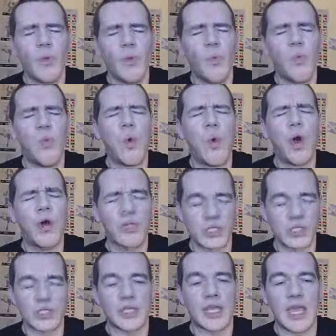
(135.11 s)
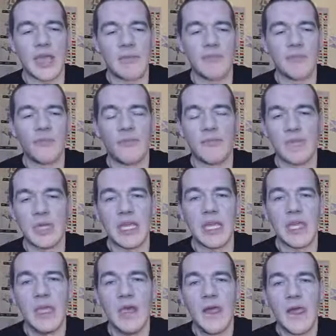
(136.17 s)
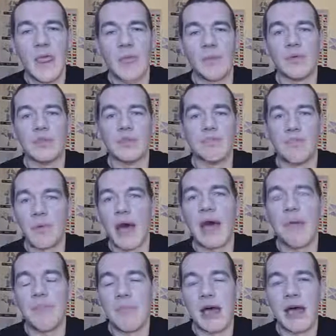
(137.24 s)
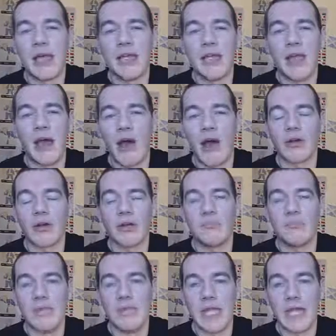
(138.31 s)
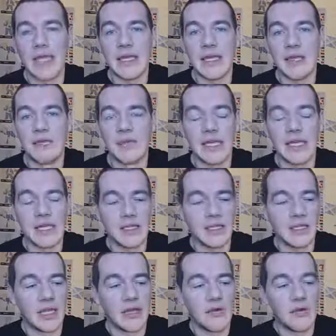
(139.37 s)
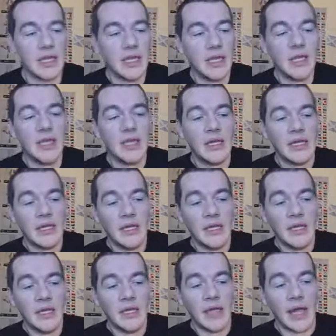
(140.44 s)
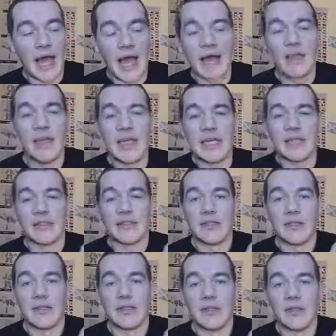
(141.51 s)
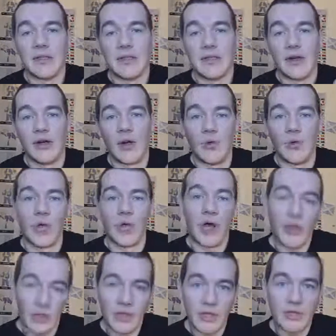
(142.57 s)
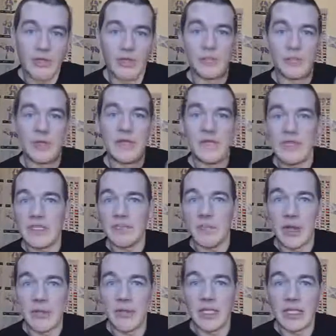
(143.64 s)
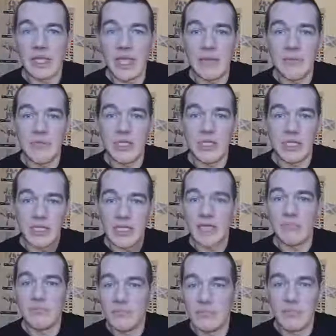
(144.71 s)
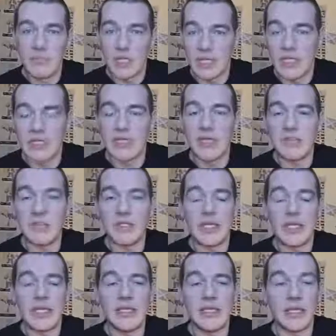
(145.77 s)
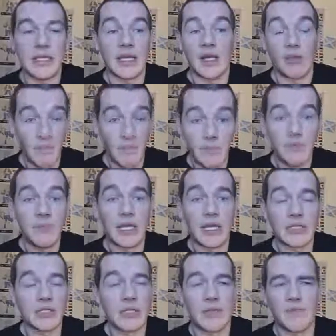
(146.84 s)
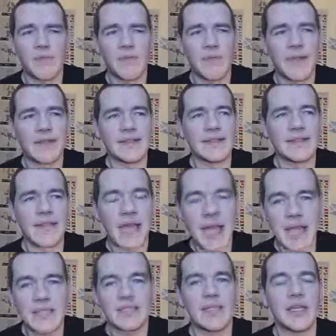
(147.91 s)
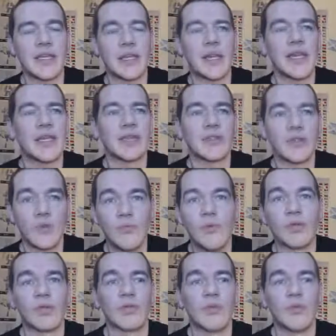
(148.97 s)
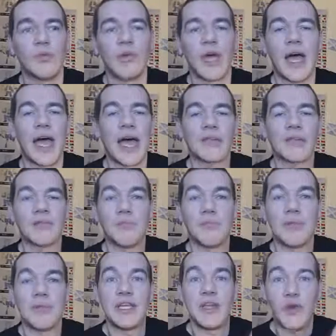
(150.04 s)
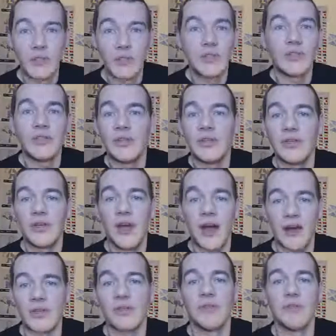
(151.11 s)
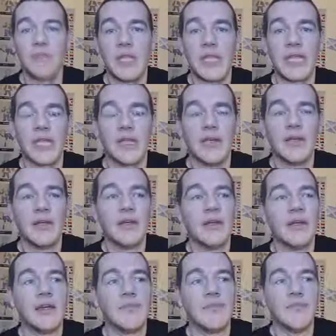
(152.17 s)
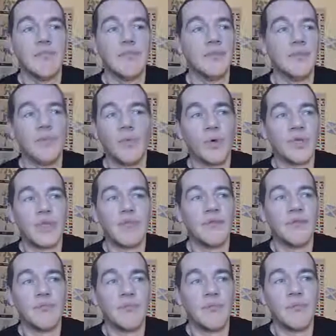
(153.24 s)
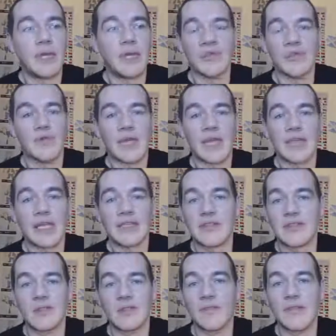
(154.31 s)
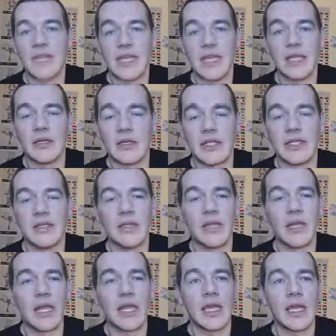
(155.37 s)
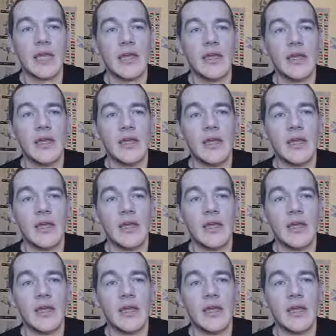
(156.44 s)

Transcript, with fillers: The worst game for me was Batman Arkham Knight, right? Now, I liked all the other, the previous Batman games in the same in the same series. Eh, I loved them actually, fantastic, right? So much so that I actually pre-ordered Arkham Knight. One of the biggest regrets of the year, easily, right?